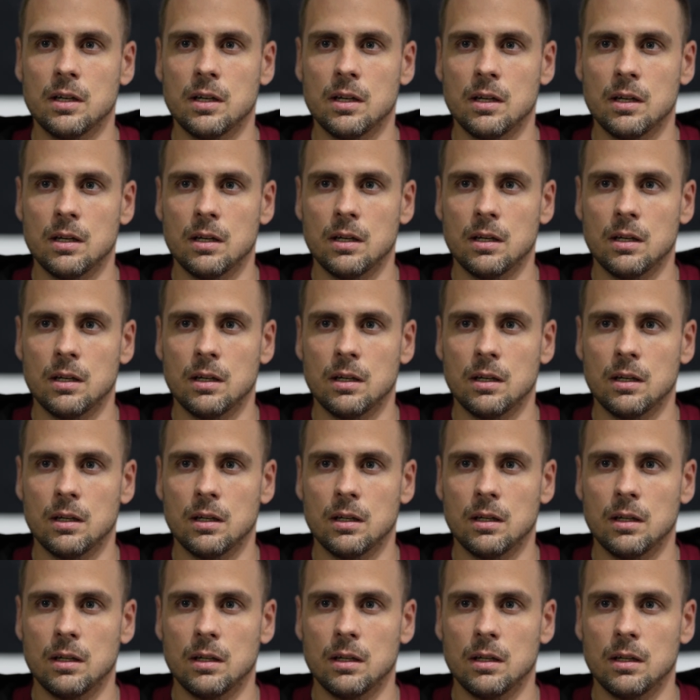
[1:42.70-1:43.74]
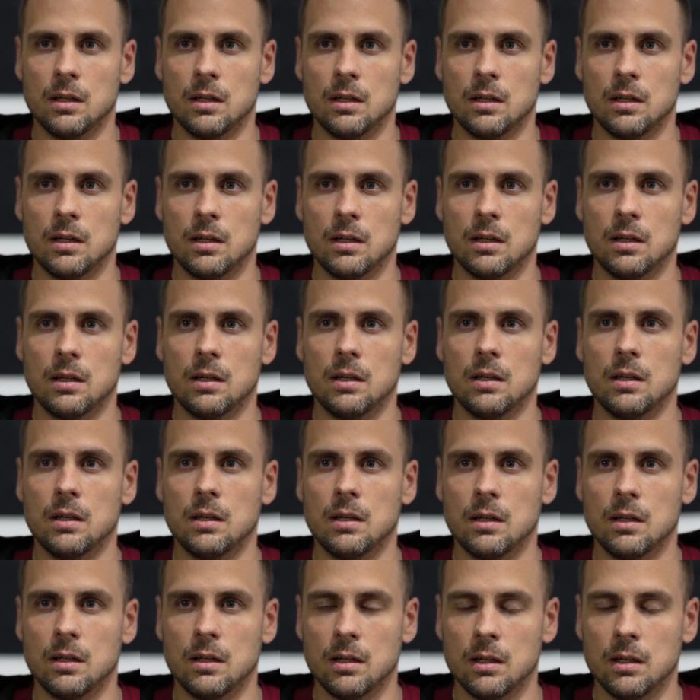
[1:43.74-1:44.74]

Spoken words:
Nothing is said.